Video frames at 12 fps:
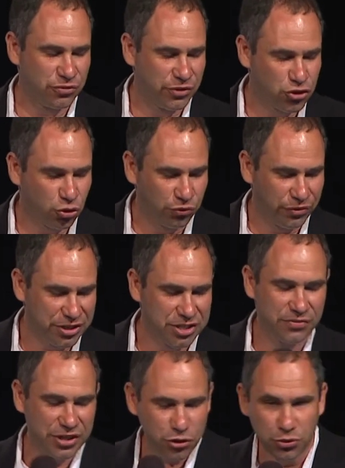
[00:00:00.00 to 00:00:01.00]
which converts the
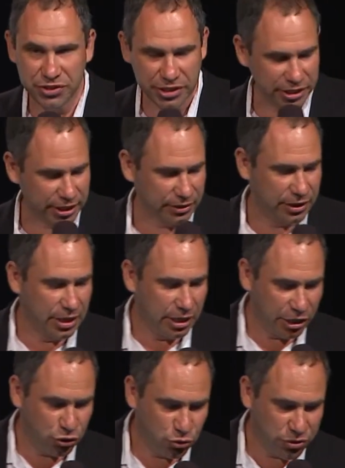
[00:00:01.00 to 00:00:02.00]
video signal
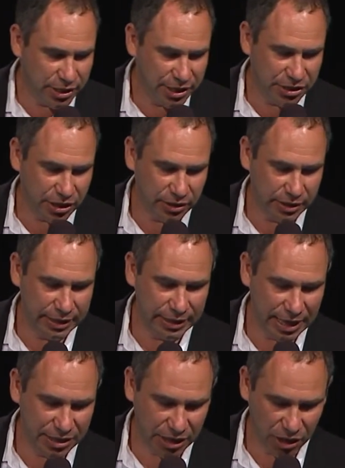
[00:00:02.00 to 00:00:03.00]
into the linear
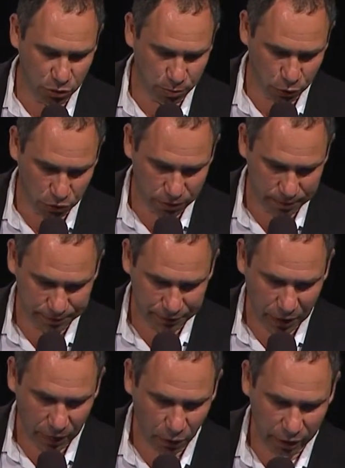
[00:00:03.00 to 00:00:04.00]
light output.
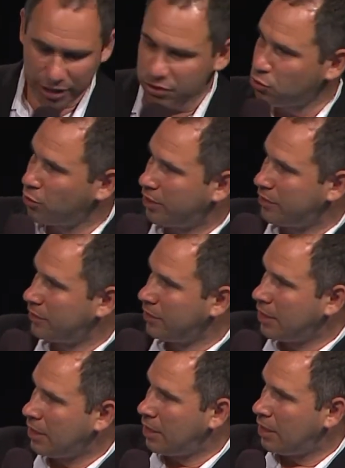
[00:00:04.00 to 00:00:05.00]
Okay, so you can
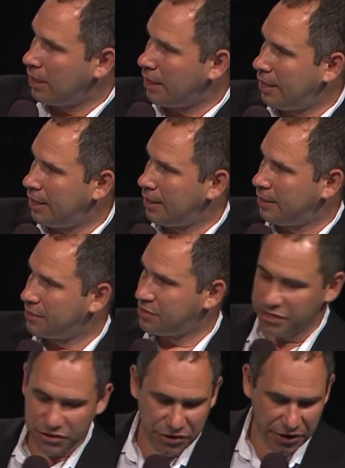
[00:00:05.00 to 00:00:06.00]

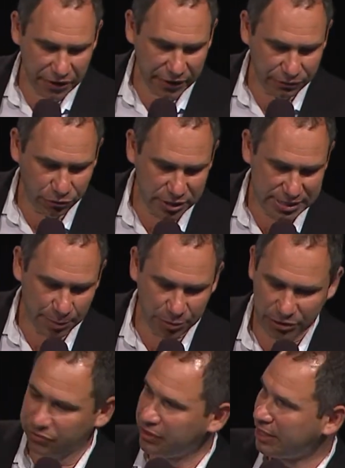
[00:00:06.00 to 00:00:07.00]
see here, for
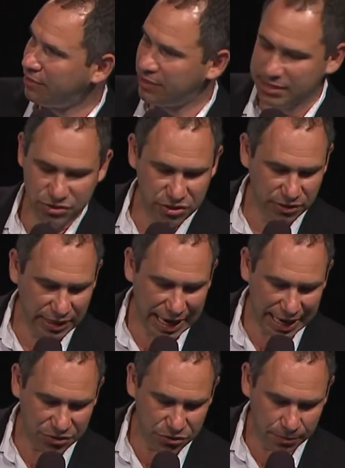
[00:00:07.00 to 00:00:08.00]
example, if you have a scene
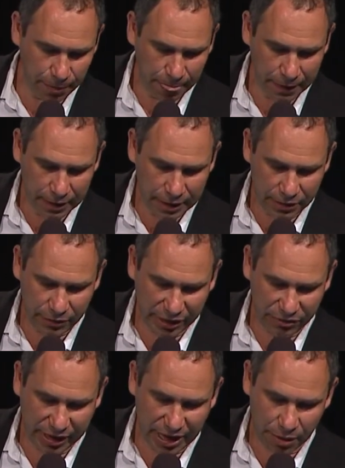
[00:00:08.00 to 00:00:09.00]
light, we have
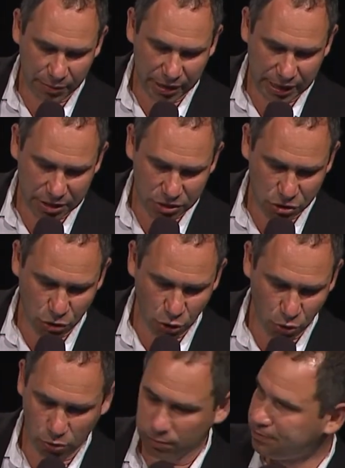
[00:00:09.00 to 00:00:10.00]
a camera,
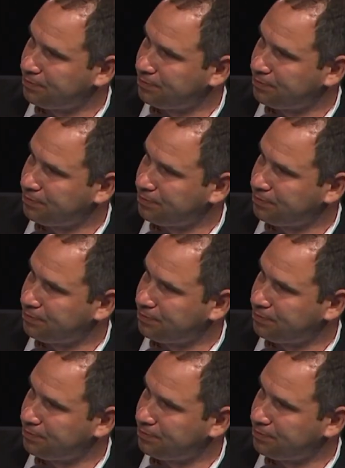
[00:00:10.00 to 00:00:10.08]
so